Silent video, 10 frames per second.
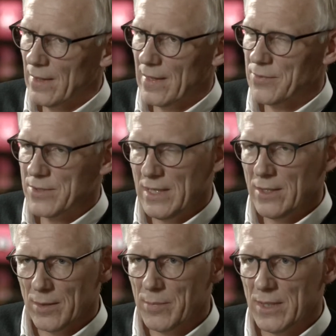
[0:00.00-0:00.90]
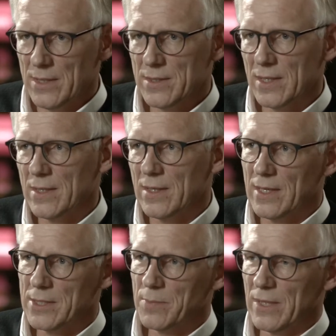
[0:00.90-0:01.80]
I've seen companies that
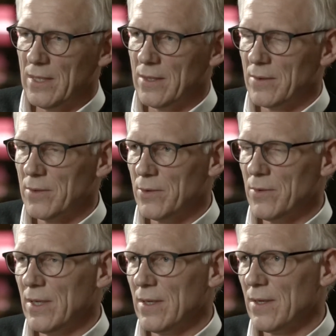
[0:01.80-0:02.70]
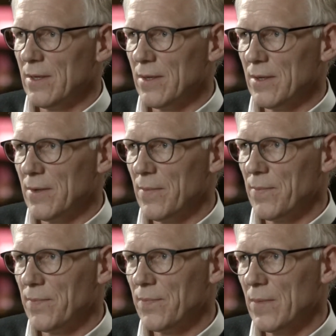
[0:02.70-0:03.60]
has been doing
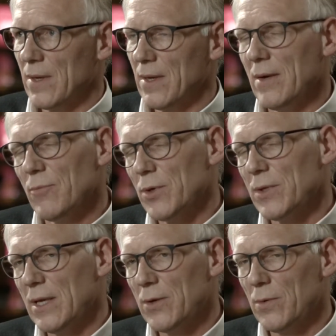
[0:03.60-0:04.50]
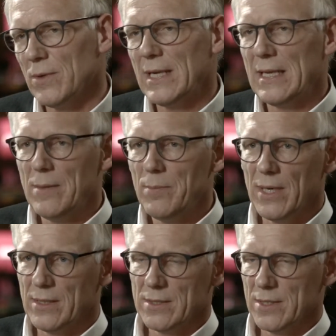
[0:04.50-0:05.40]
what they call an
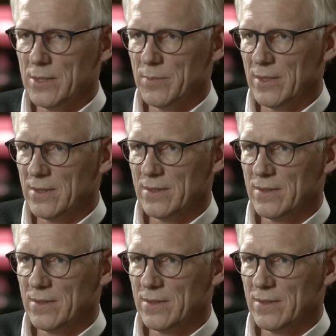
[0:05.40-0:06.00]
impact assessment.